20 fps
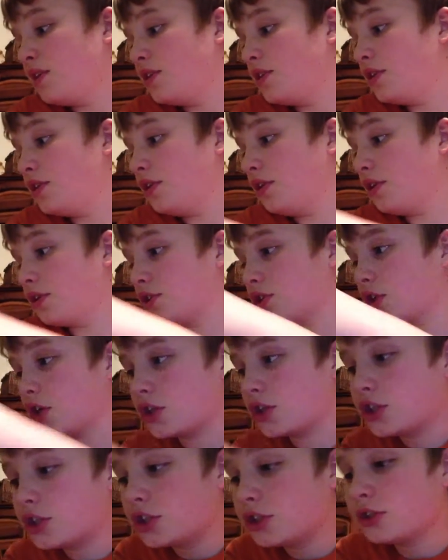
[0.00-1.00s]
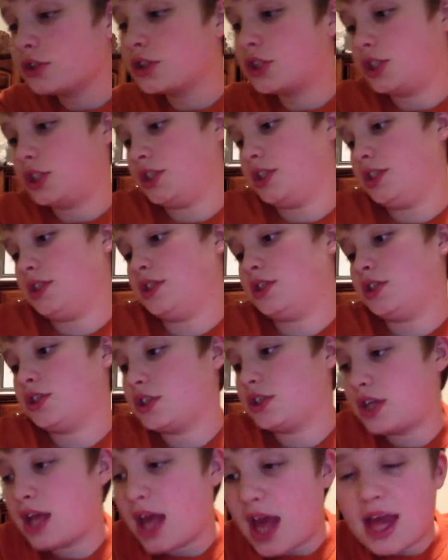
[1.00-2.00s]
Your chartreuses,
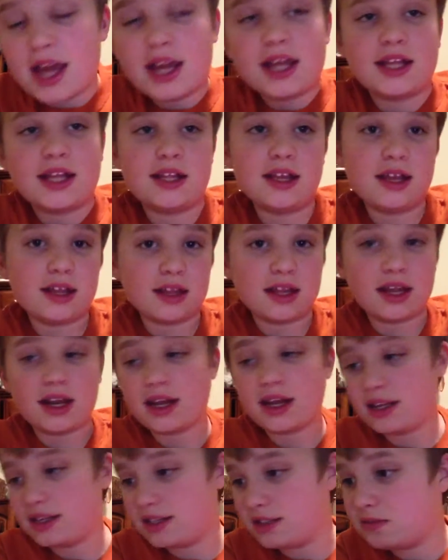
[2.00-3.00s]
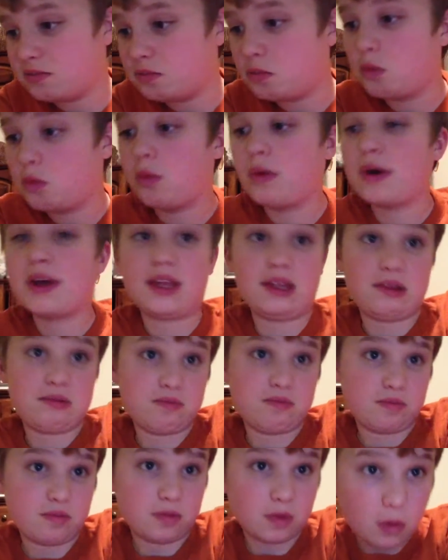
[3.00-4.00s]
just anything that has white
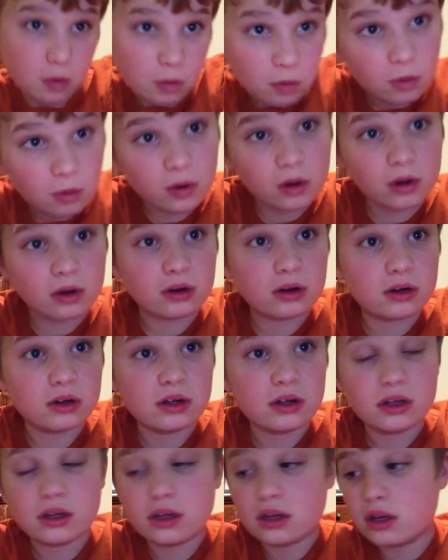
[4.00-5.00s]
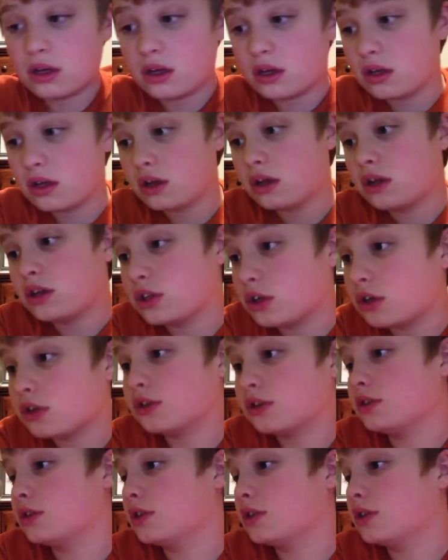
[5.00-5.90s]
or chartreuse